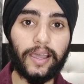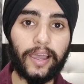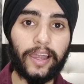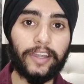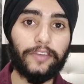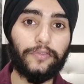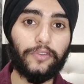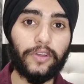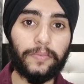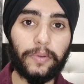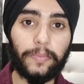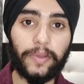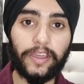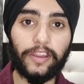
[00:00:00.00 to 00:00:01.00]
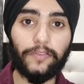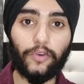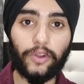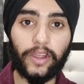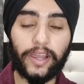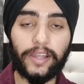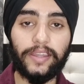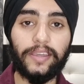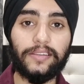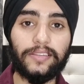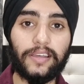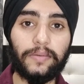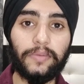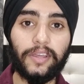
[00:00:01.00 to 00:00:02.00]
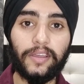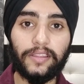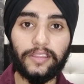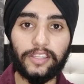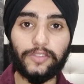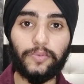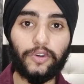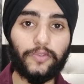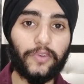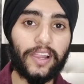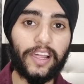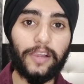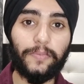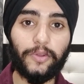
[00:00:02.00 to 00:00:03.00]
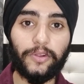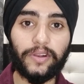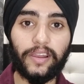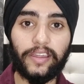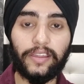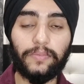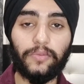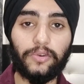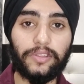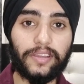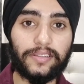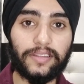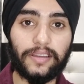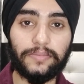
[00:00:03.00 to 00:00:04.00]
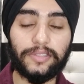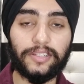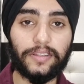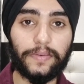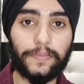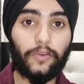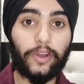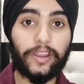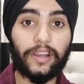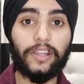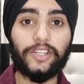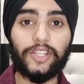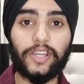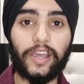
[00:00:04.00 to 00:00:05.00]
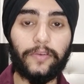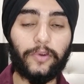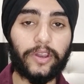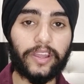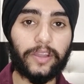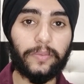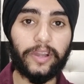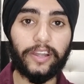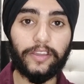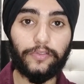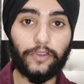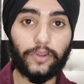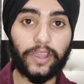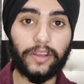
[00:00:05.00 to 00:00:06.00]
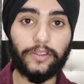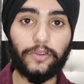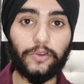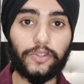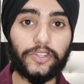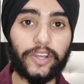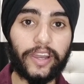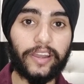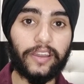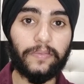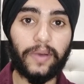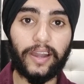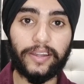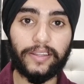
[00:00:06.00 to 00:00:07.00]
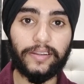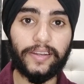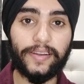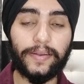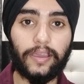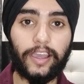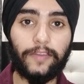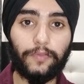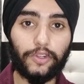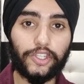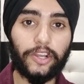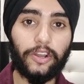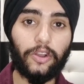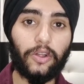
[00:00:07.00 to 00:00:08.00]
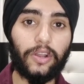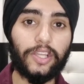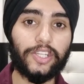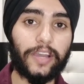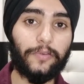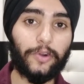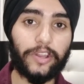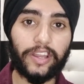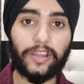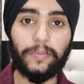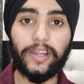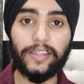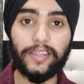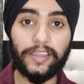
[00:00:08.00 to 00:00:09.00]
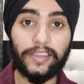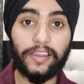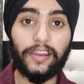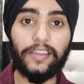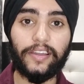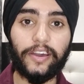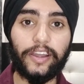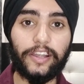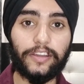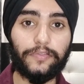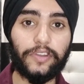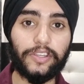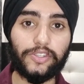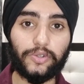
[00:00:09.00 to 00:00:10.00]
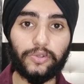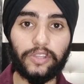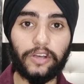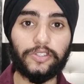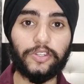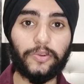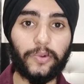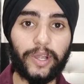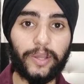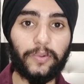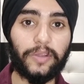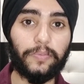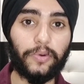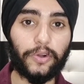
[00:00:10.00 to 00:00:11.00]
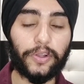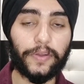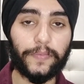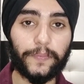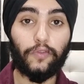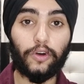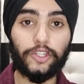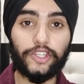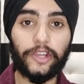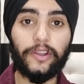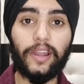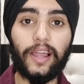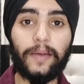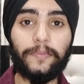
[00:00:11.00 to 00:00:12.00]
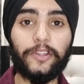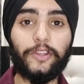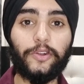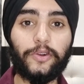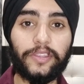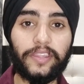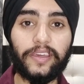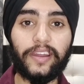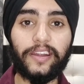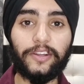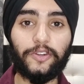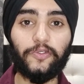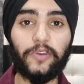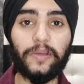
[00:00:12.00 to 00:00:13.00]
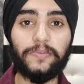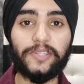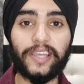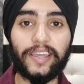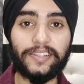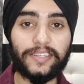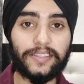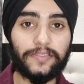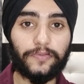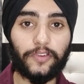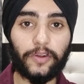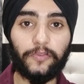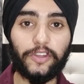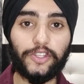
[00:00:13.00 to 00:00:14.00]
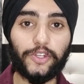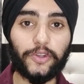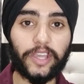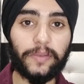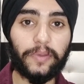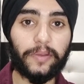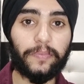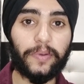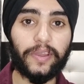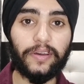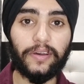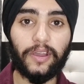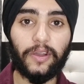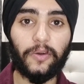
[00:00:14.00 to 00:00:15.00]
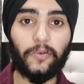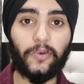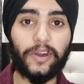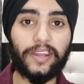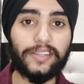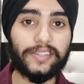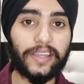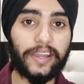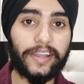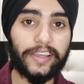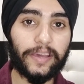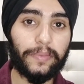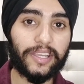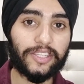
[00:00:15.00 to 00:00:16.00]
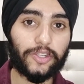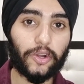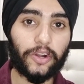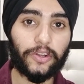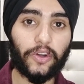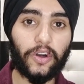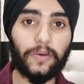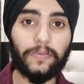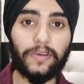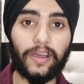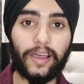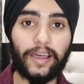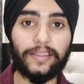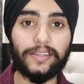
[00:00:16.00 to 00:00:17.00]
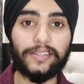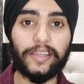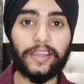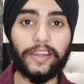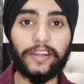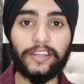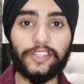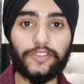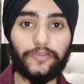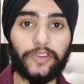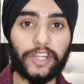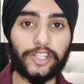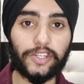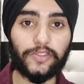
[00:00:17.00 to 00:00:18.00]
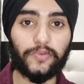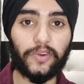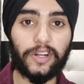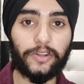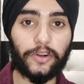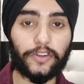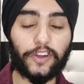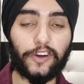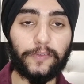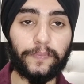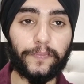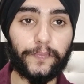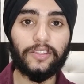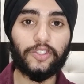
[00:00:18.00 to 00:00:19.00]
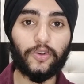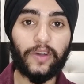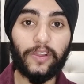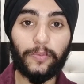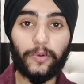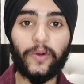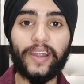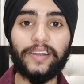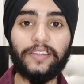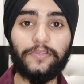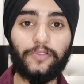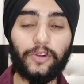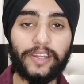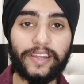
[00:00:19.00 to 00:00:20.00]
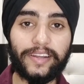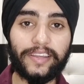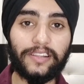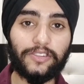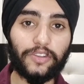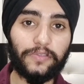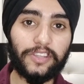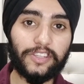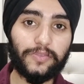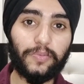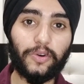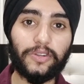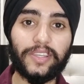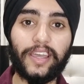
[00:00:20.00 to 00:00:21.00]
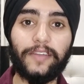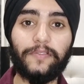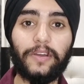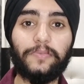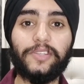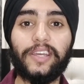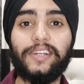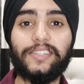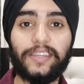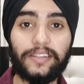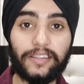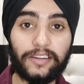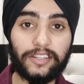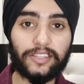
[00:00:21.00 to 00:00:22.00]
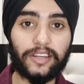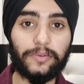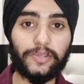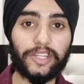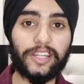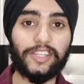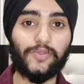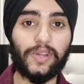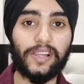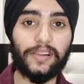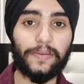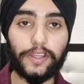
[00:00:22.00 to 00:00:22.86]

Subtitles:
And if you are preparing for your NDA exam, this book will help you in clearing both the exams. For English, I would recommend if you can use Wren and Martin. And for general knowledge, I would recommend the Yearly Current Affairs 2021 book. For general aptitude, there are 2 websites from which you can prepare. One is indiabix.com and the second is freshersworld.com. So I'll provide the full details of these books and websites in the description as well.